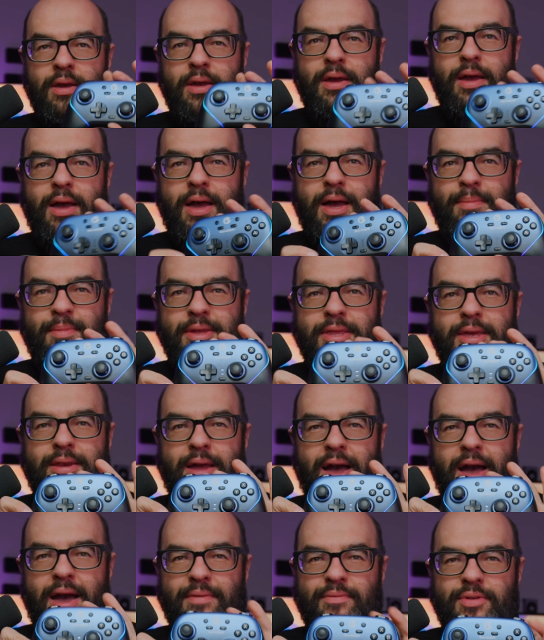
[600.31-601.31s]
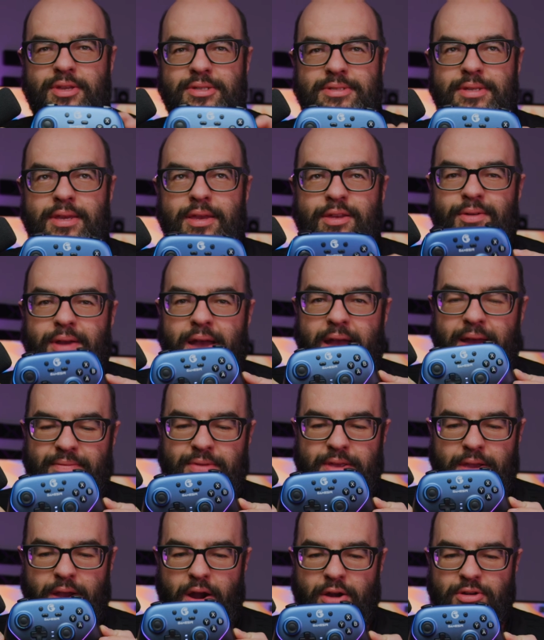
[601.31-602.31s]
And then obviously you have
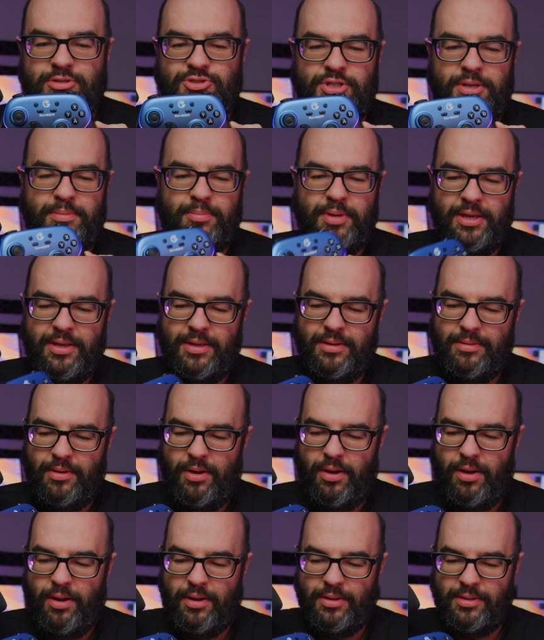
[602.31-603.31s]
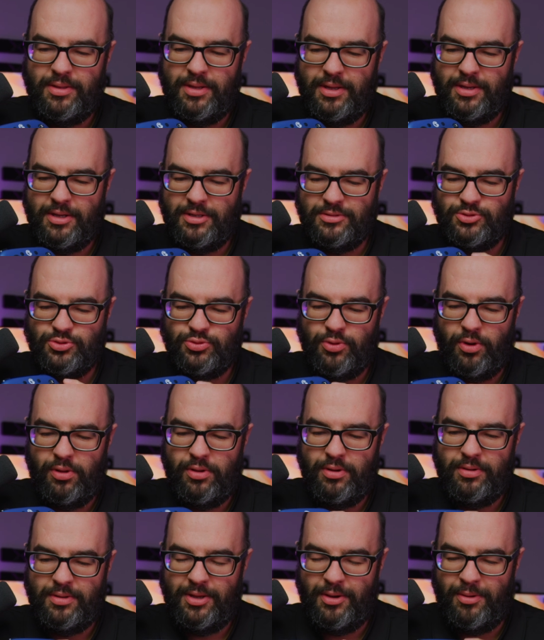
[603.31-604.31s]
the RGB on the
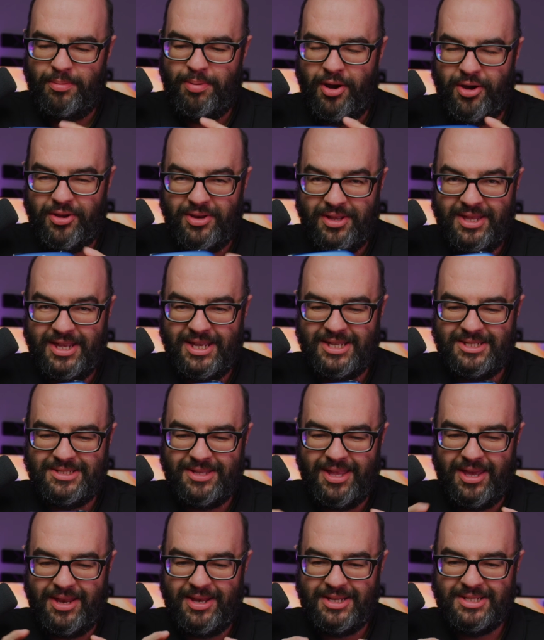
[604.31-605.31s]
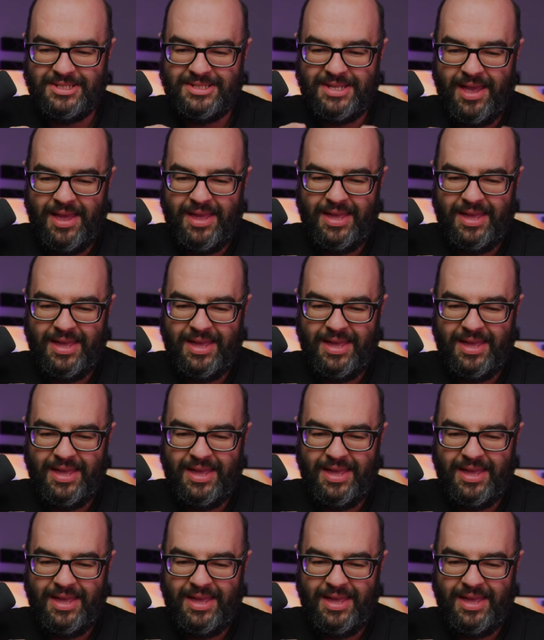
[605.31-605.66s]
controller, part of the aesthetics.